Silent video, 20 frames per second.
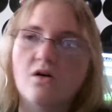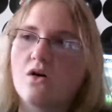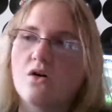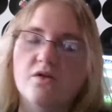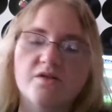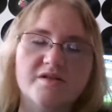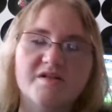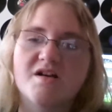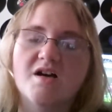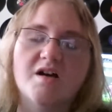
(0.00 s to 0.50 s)

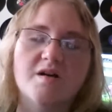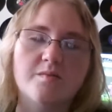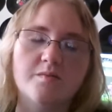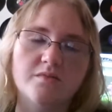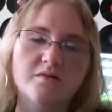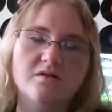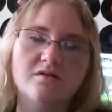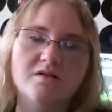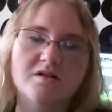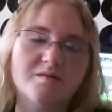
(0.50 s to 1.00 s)
All the time.
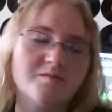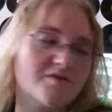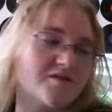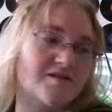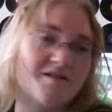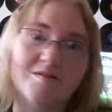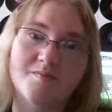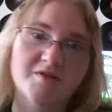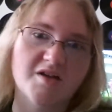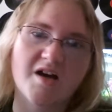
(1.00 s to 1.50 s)

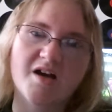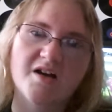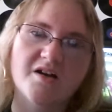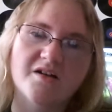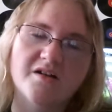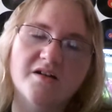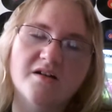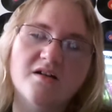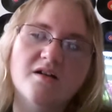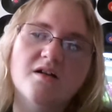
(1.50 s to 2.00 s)
I'm
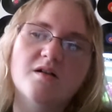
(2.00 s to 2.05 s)
tired.